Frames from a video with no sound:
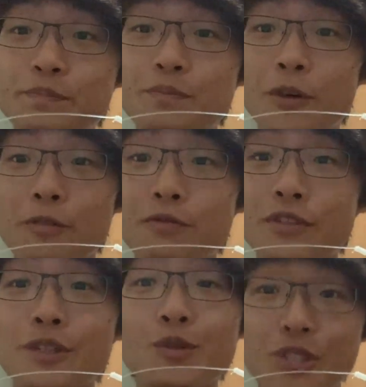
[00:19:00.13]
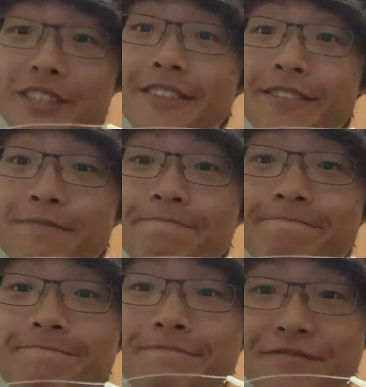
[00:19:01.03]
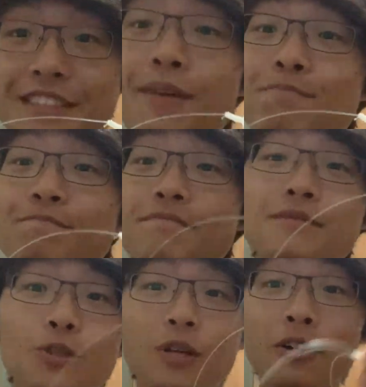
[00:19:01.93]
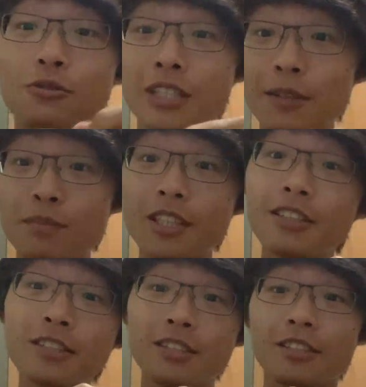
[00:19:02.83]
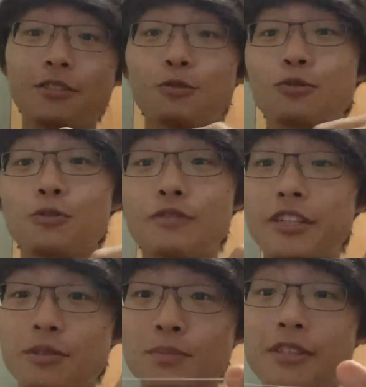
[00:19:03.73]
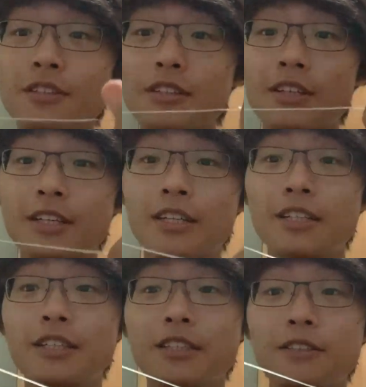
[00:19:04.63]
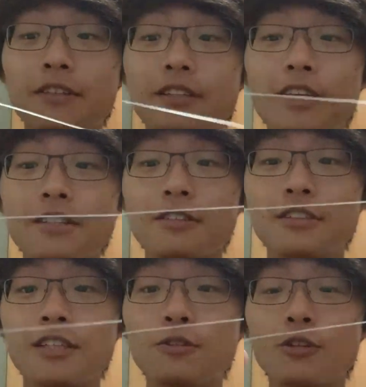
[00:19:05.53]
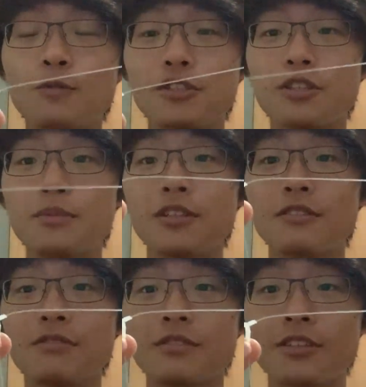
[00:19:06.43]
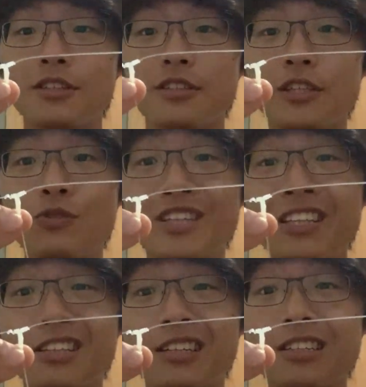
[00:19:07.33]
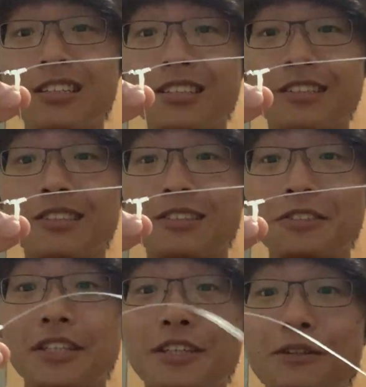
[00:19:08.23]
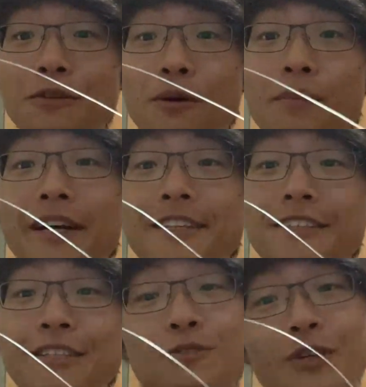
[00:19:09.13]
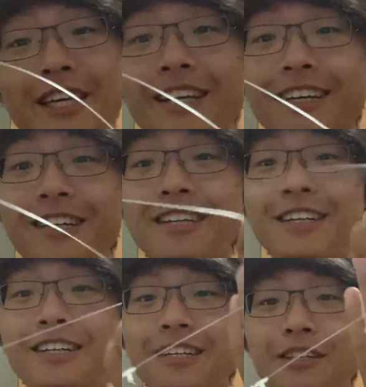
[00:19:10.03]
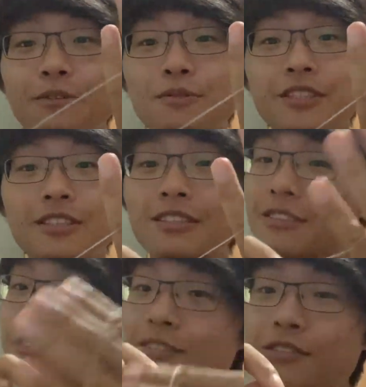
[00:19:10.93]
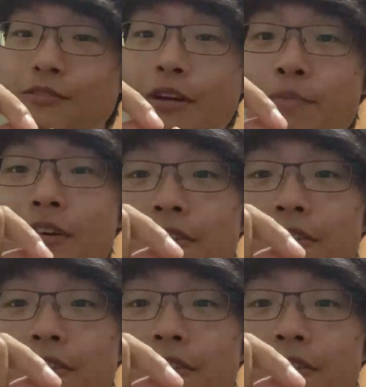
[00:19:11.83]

of the ocean. Yeah, so how to keep this is also very simple. Okay, there's the T-knot, which is a bit irritating. Okay, but it's okay. We wrap it